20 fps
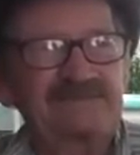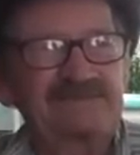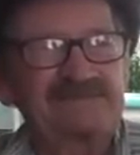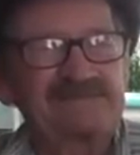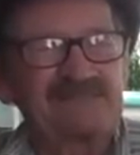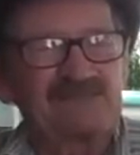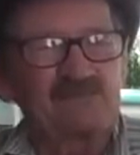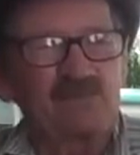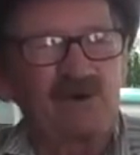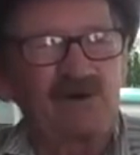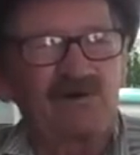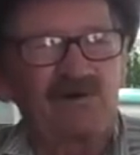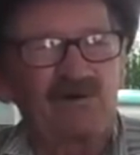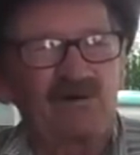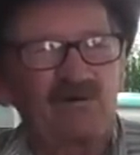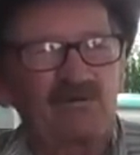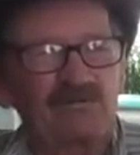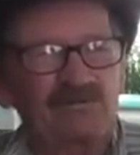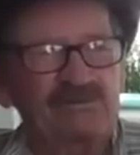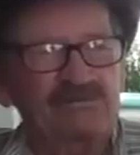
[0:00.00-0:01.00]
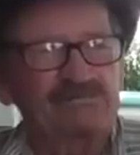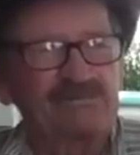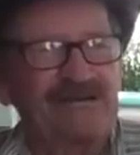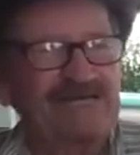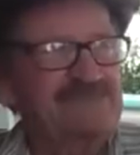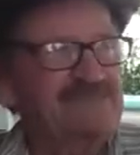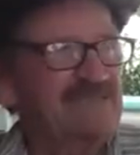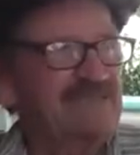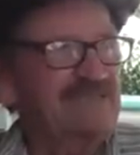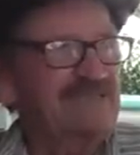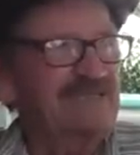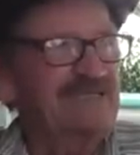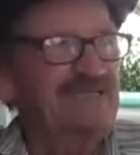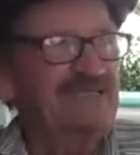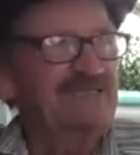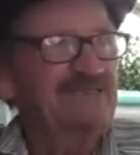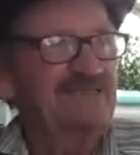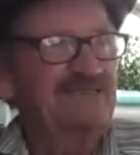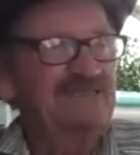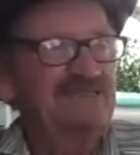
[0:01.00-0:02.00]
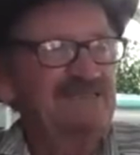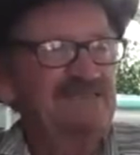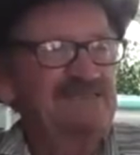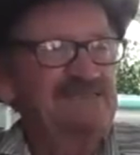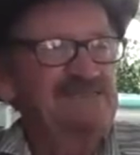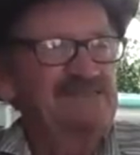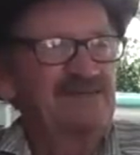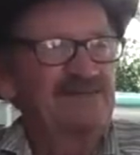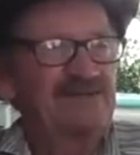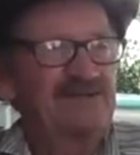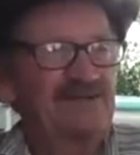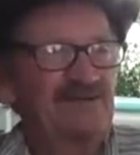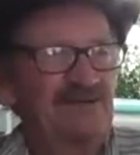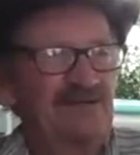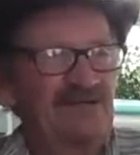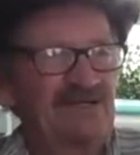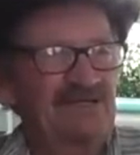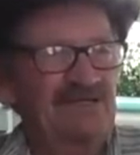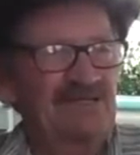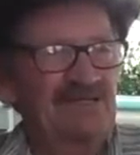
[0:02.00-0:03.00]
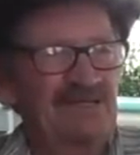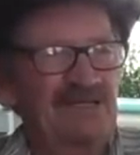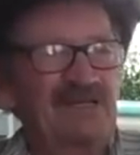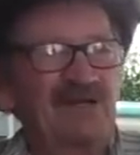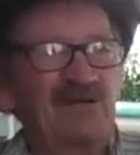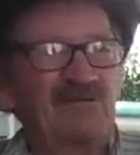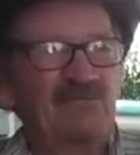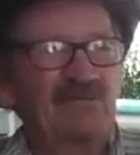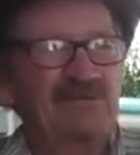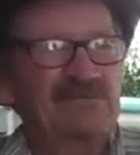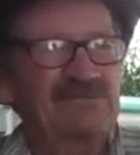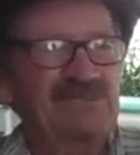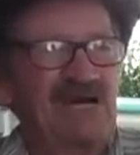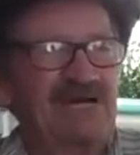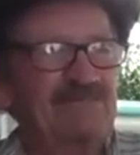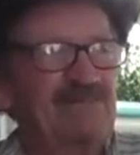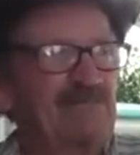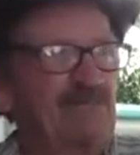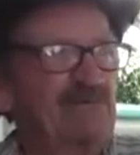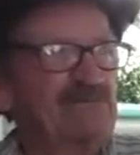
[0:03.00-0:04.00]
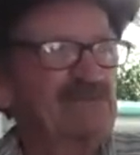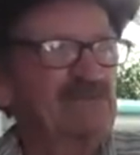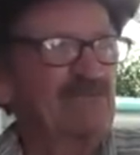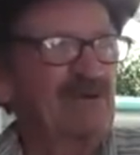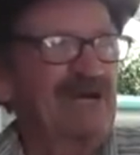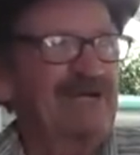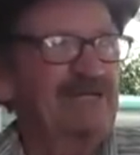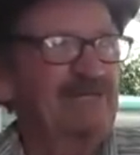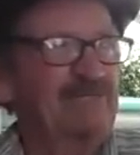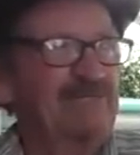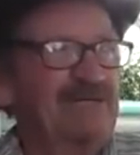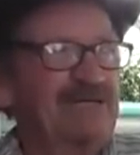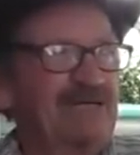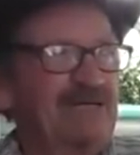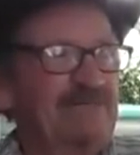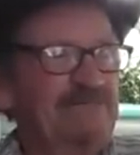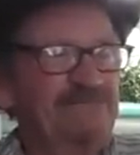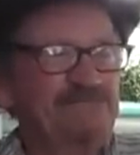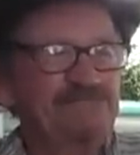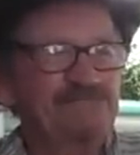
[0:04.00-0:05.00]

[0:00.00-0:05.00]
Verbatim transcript: this water hole was basically a little on one side, but mostly right in the middle.